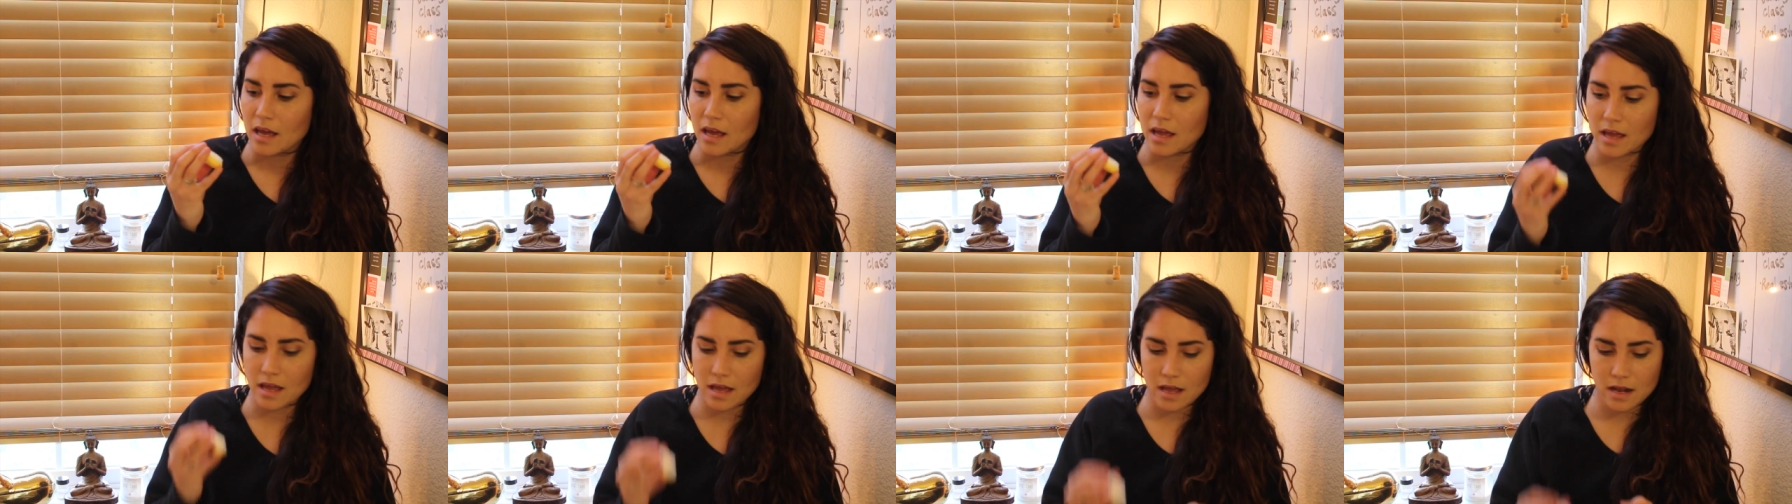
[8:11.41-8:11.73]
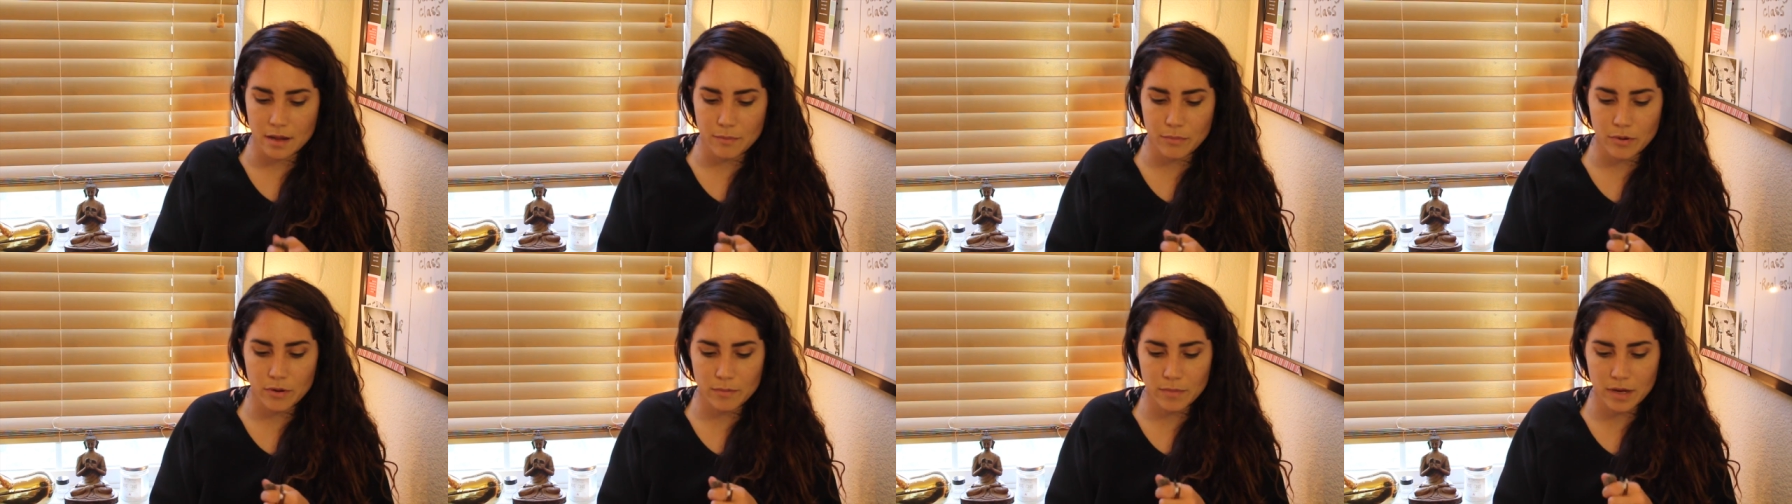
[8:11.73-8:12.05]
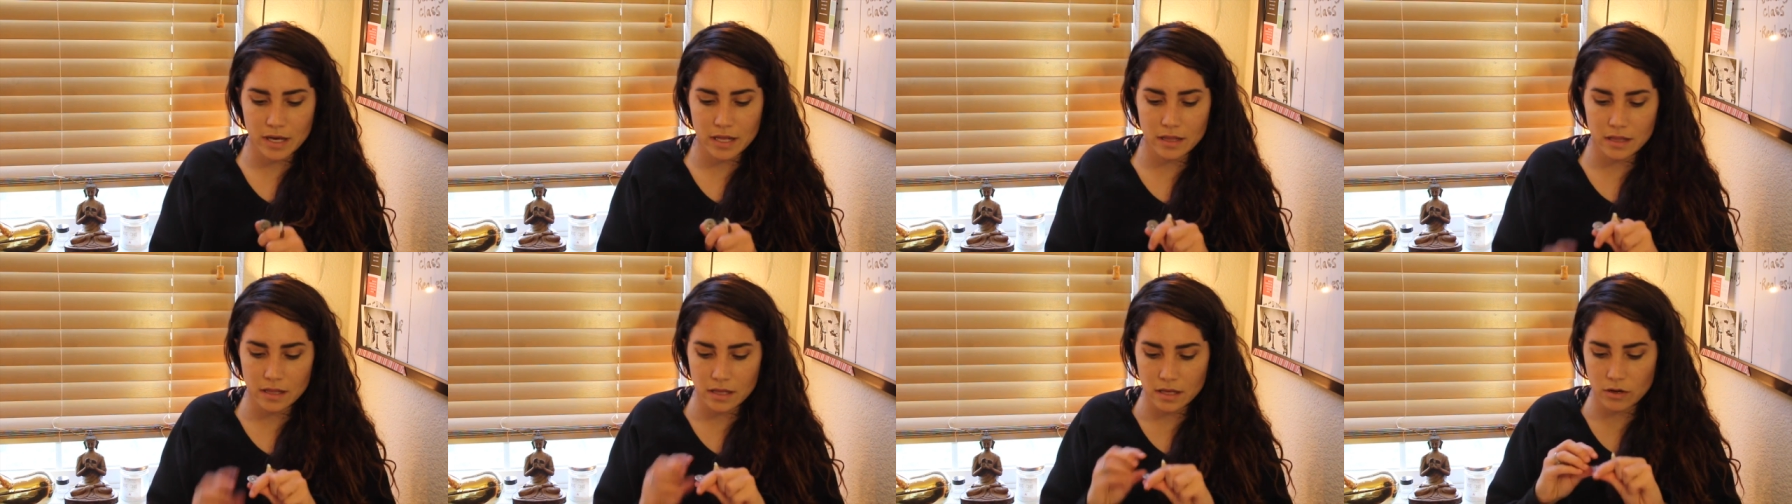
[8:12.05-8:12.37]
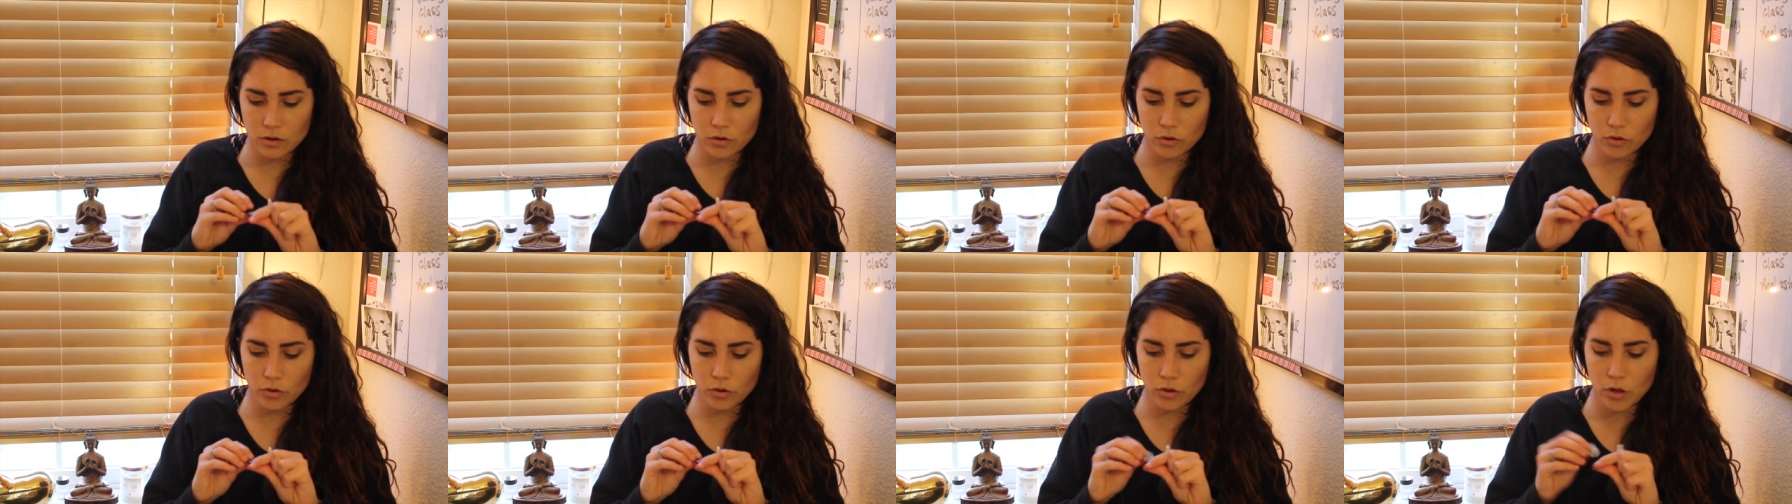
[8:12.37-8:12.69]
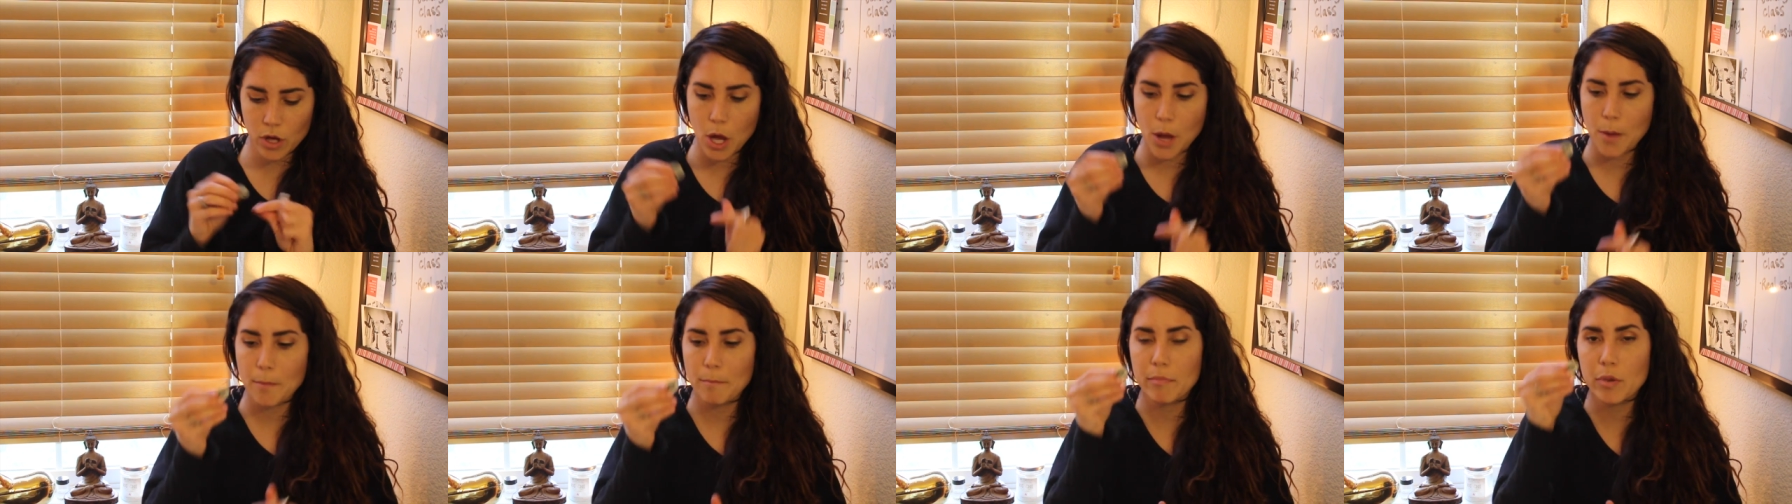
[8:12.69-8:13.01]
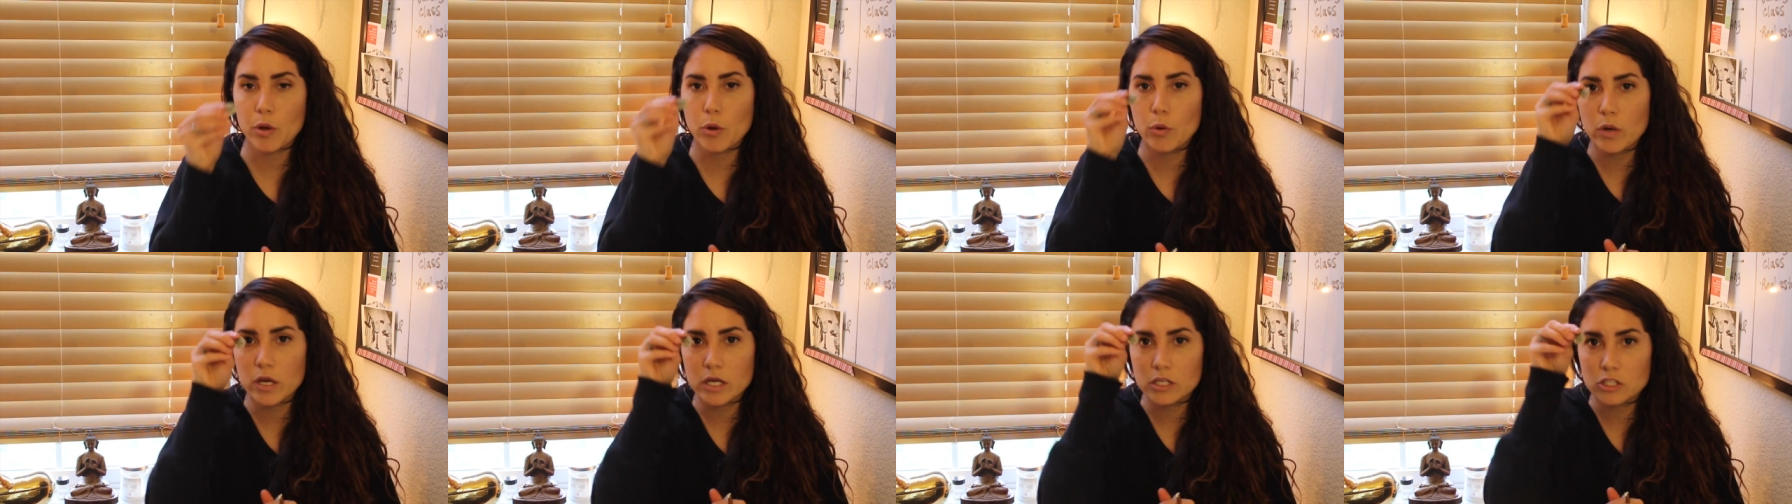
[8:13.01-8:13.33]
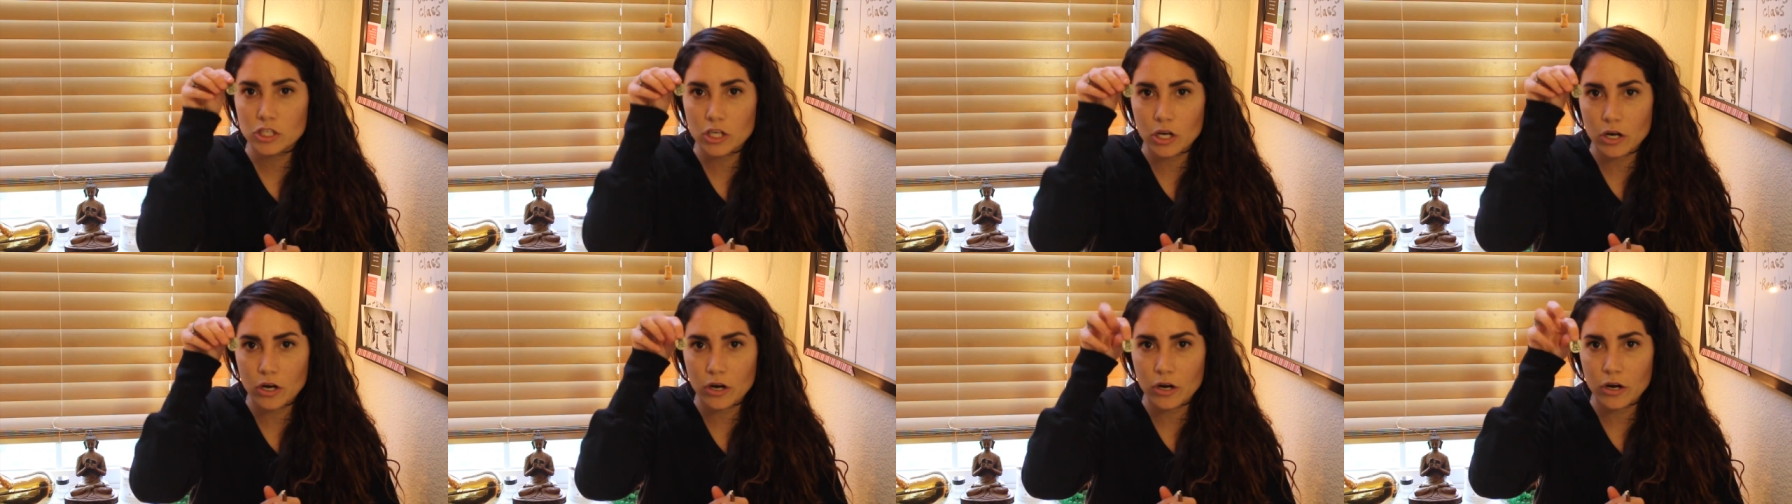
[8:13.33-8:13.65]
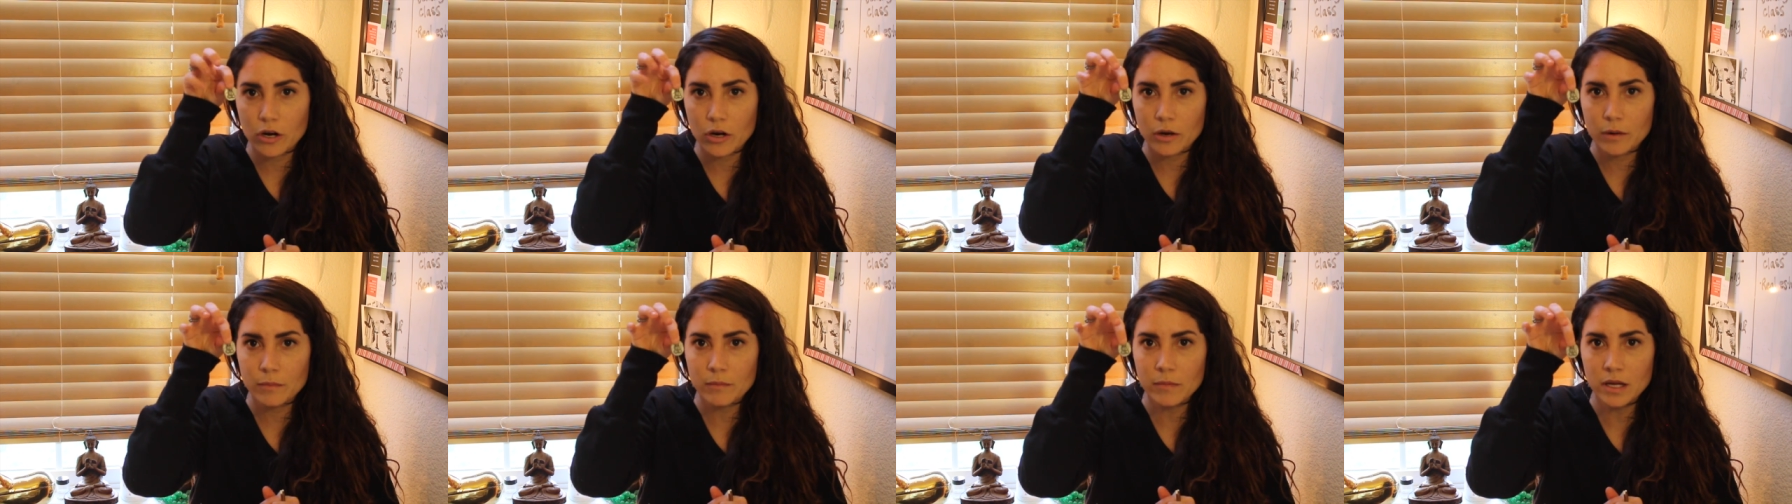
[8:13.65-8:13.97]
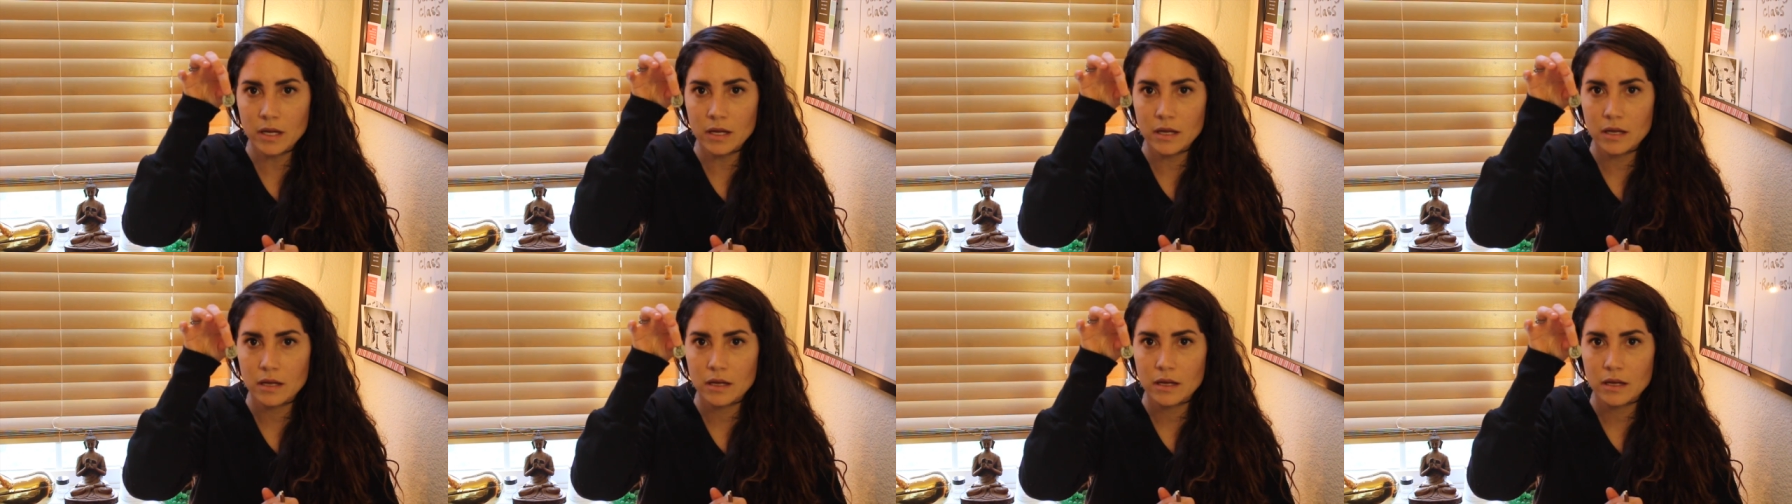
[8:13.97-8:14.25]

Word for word: And I put my little Buddha charm,